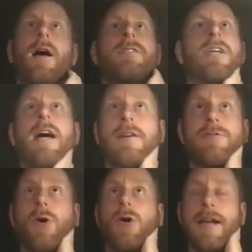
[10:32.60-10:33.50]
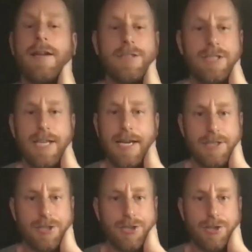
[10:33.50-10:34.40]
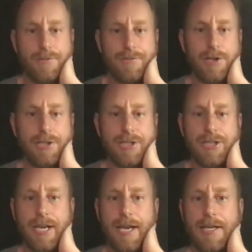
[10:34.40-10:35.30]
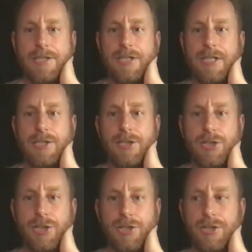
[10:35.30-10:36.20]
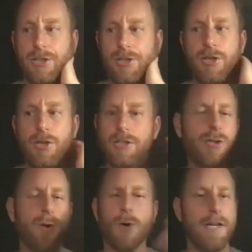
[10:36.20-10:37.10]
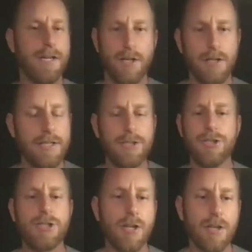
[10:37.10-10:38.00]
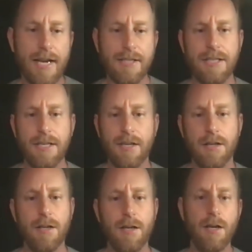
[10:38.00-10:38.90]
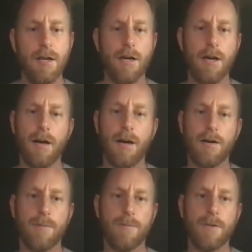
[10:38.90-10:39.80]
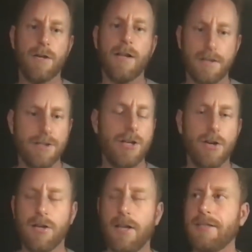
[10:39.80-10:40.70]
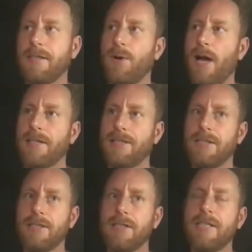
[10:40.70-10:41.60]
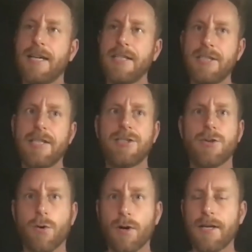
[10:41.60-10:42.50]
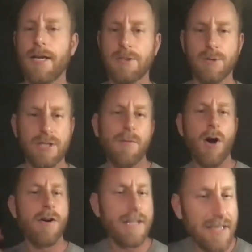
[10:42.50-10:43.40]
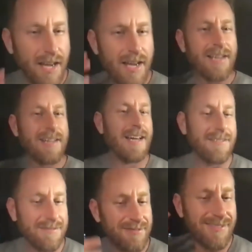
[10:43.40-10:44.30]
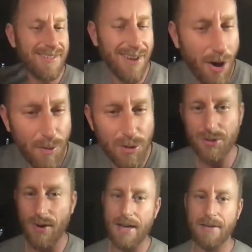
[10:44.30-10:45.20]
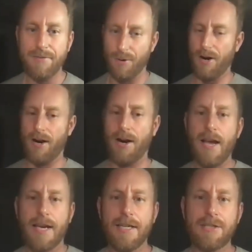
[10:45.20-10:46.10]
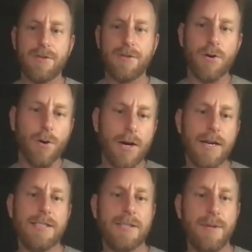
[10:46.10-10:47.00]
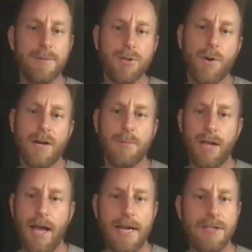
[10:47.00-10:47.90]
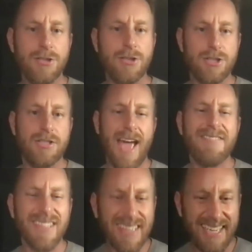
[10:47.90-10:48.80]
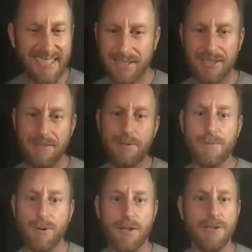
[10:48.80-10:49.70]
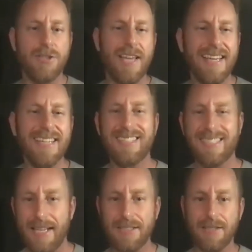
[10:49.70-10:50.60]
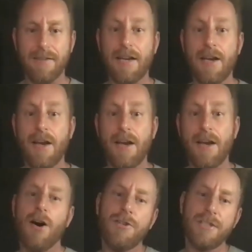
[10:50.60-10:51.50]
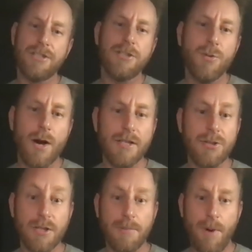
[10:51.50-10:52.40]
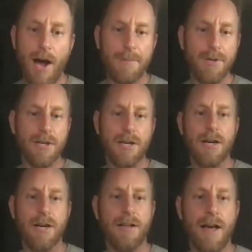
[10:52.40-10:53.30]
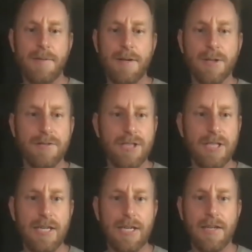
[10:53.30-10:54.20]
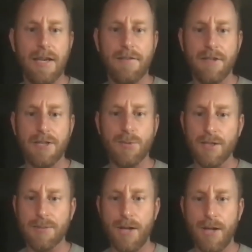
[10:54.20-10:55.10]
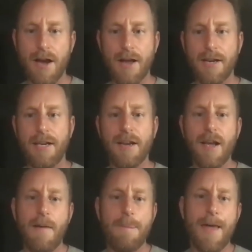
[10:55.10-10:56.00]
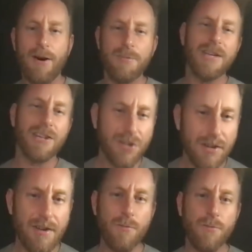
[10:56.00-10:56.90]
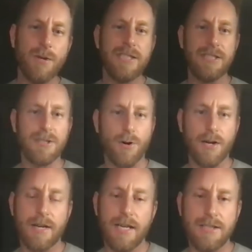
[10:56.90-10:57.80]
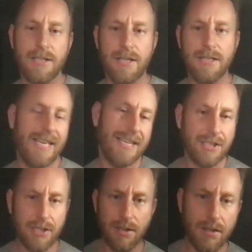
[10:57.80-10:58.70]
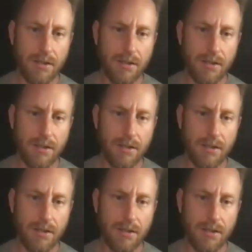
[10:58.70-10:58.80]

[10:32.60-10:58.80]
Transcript: to kind of roll it out in stages. So the first stage is just curatorial. It's just collecting um, you know, collecting practices. And the second stage is organizing, which I'm already kind of almost ready for, is for organizing people who want to play. So just having lists of people. So getting a sense of like, oh, this new one is really popular. A lot of people have seen it. They clicked want to play on it. That would be a good reason to organize a, a session.